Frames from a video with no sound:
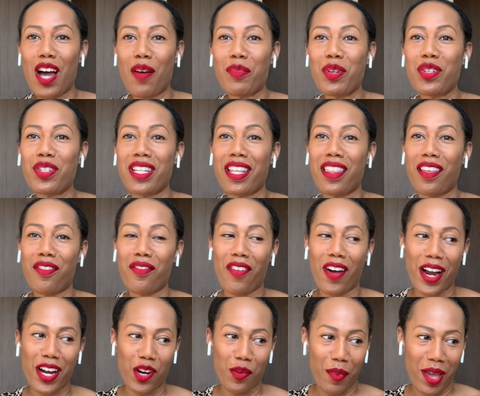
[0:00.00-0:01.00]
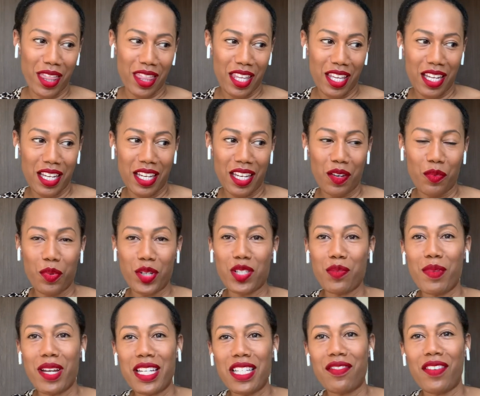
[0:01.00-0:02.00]
using the FIRE method, which
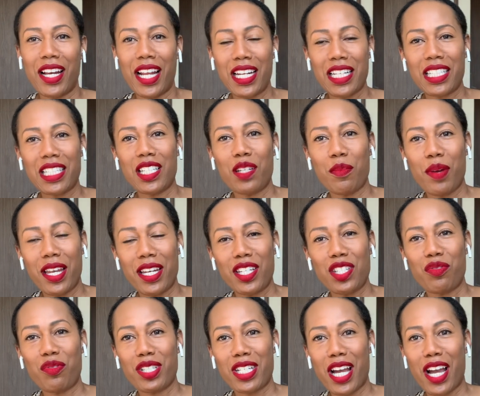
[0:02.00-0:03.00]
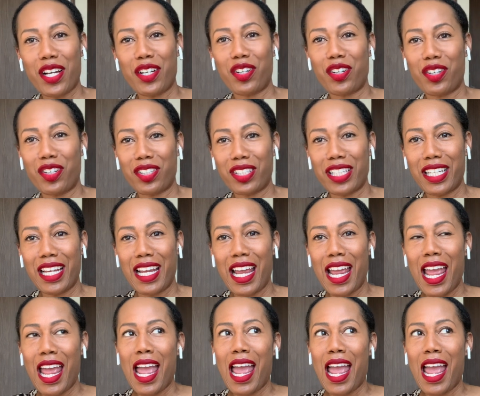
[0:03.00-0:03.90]
means financial independent to retire early.